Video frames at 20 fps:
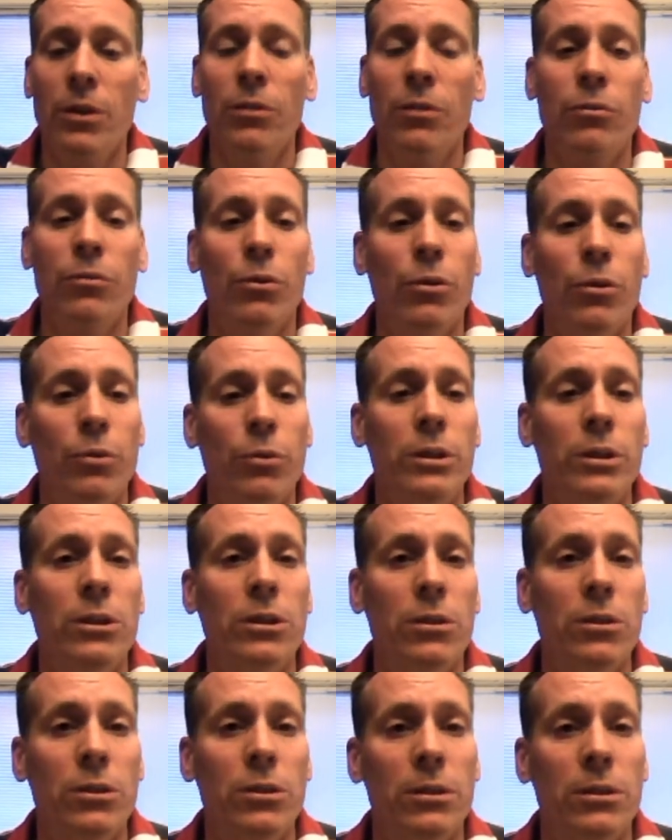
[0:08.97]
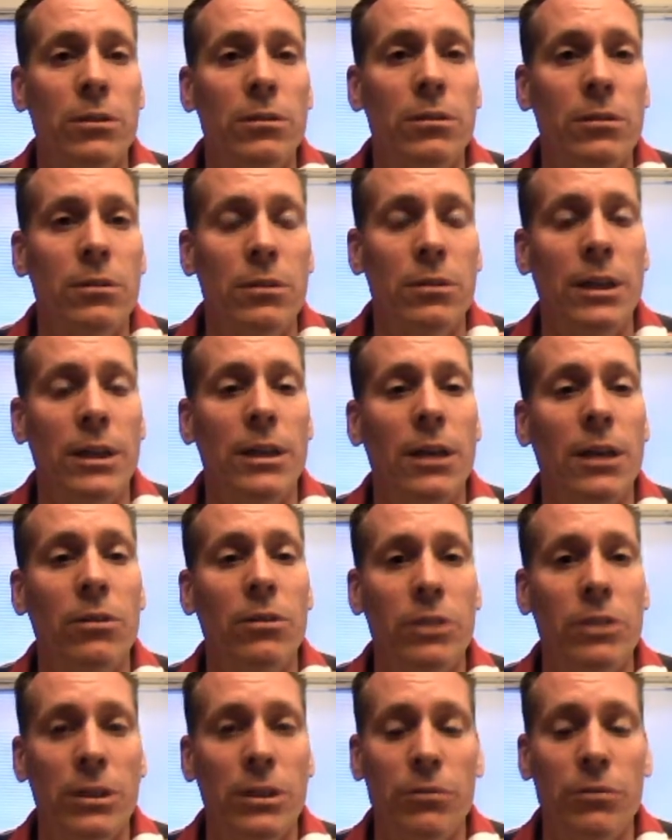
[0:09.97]
for research and
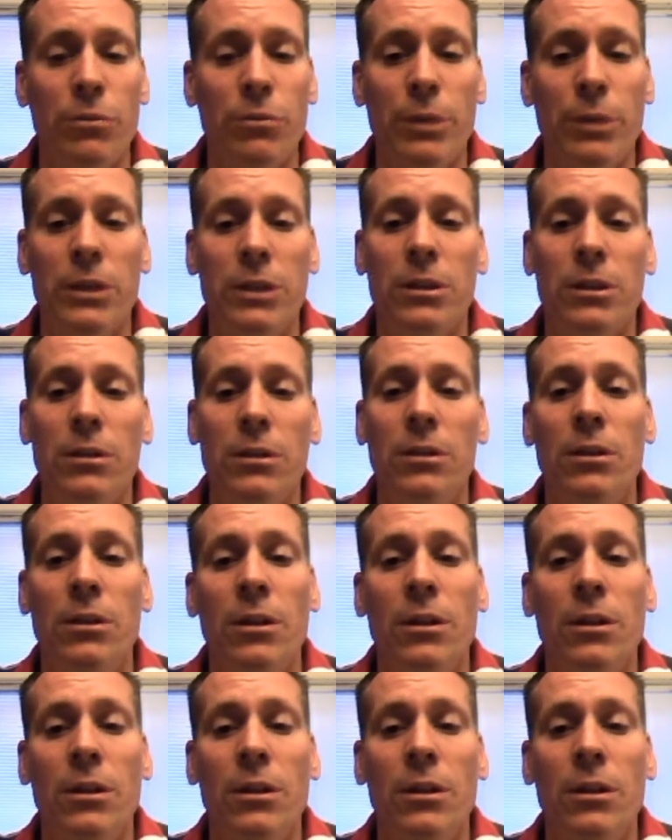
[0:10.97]
technology information